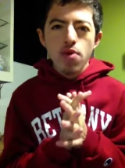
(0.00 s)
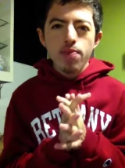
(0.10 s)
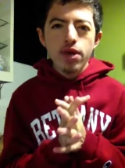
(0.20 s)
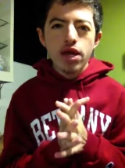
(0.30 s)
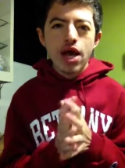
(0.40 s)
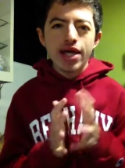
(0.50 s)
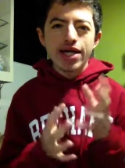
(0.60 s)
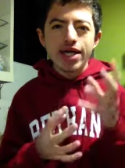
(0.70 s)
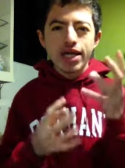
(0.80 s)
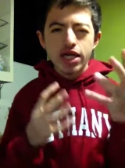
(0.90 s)
But like
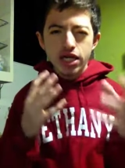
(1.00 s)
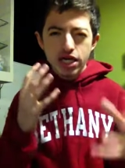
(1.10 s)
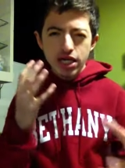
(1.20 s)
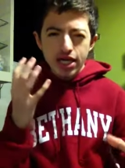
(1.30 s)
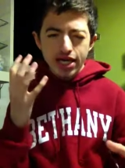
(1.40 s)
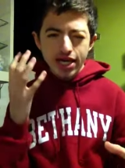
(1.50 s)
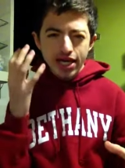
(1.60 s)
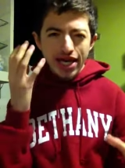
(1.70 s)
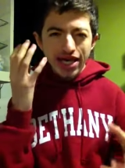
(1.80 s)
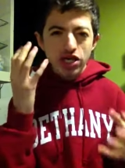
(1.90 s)
he,
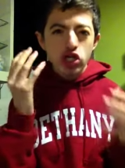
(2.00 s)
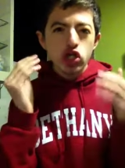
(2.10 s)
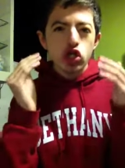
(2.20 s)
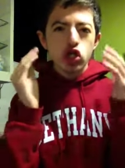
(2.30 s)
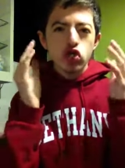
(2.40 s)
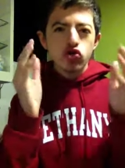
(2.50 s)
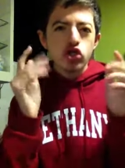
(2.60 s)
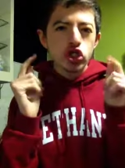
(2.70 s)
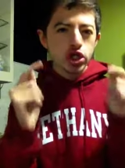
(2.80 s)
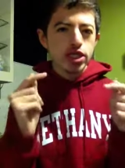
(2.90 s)
he, you can
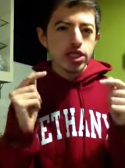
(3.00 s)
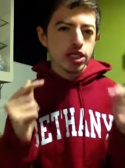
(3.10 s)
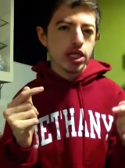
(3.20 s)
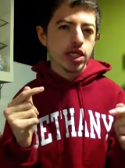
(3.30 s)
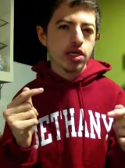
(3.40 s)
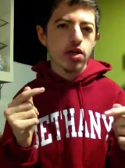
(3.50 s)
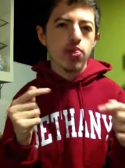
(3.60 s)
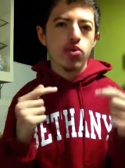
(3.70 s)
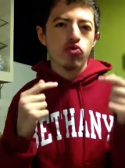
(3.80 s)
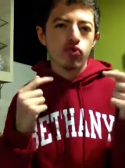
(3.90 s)
just see
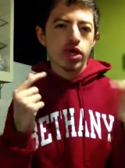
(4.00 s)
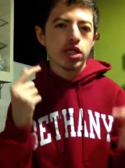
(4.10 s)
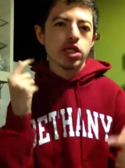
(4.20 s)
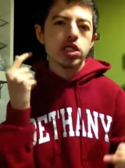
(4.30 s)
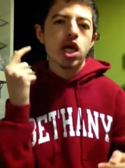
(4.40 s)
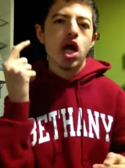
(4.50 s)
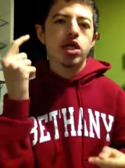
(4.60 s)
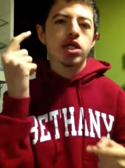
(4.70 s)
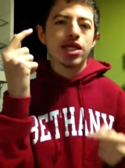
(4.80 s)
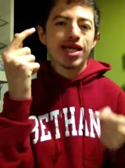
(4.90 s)
the ring
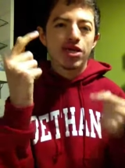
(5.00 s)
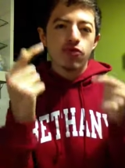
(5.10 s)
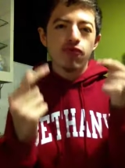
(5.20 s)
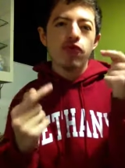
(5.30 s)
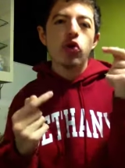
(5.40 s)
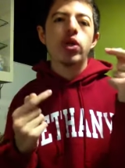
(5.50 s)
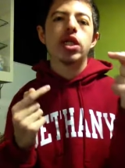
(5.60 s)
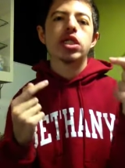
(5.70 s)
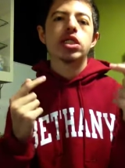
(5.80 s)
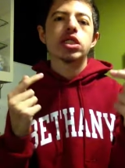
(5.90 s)
start to
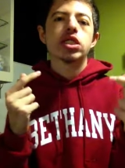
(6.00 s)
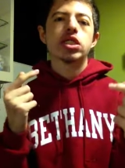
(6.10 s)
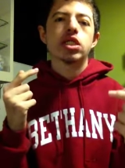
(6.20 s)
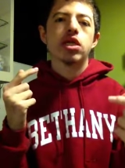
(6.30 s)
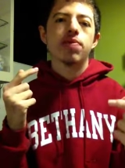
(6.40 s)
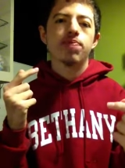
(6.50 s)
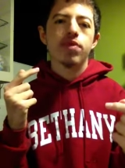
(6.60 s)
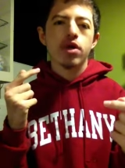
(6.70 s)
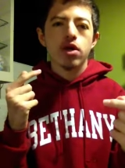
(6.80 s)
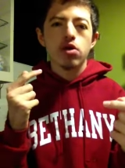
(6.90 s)
influence
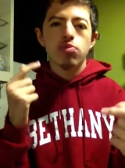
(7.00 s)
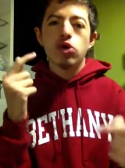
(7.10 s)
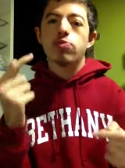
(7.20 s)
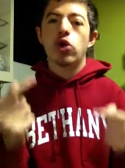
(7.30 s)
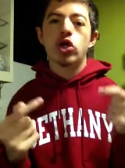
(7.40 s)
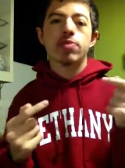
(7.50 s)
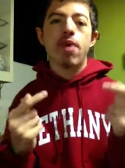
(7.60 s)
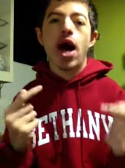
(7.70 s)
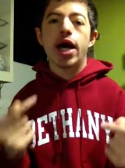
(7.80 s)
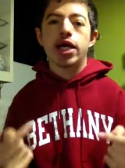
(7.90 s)
Bilbo's
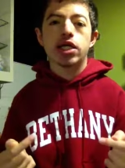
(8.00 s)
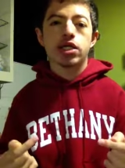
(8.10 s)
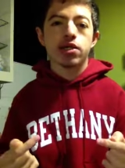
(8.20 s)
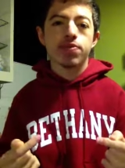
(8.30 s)
mind.